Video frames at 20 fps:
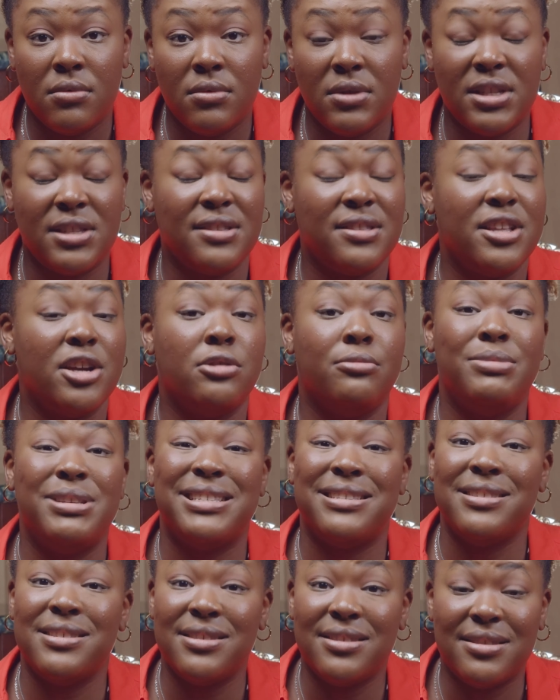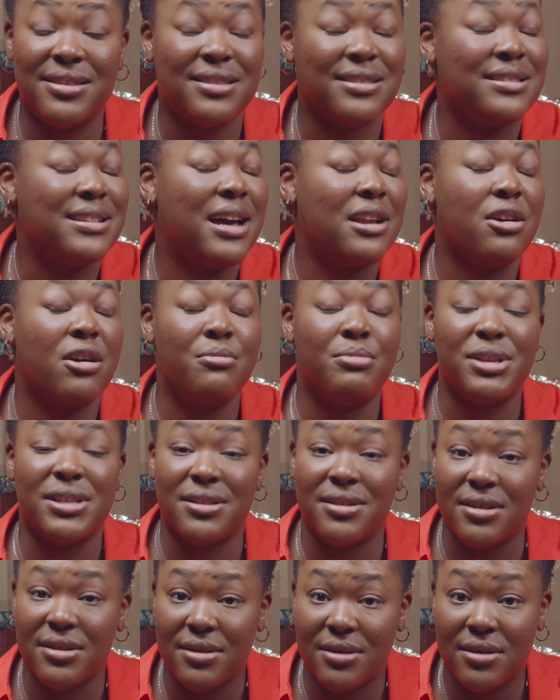This is their business. This is not our
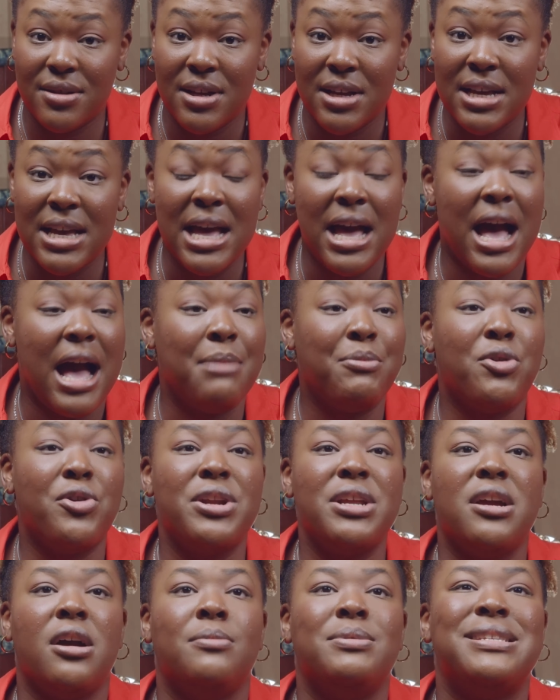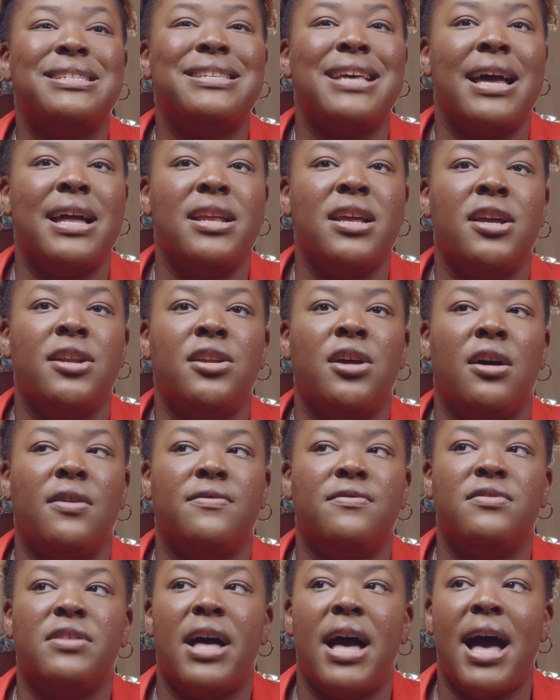business. I'm already upset
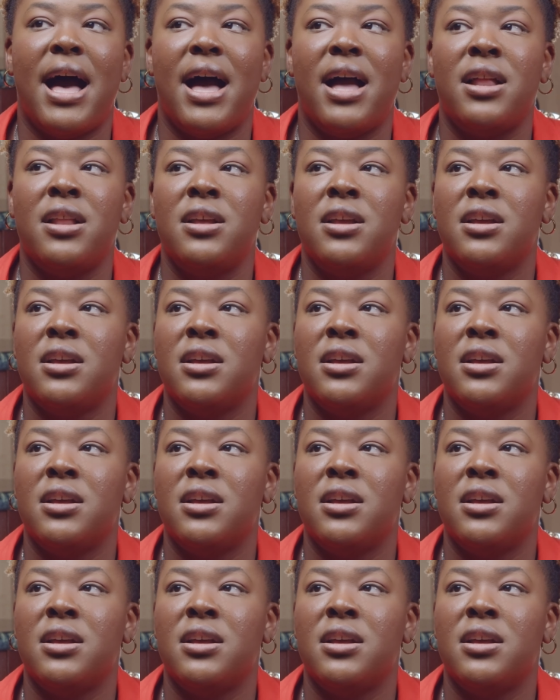enough that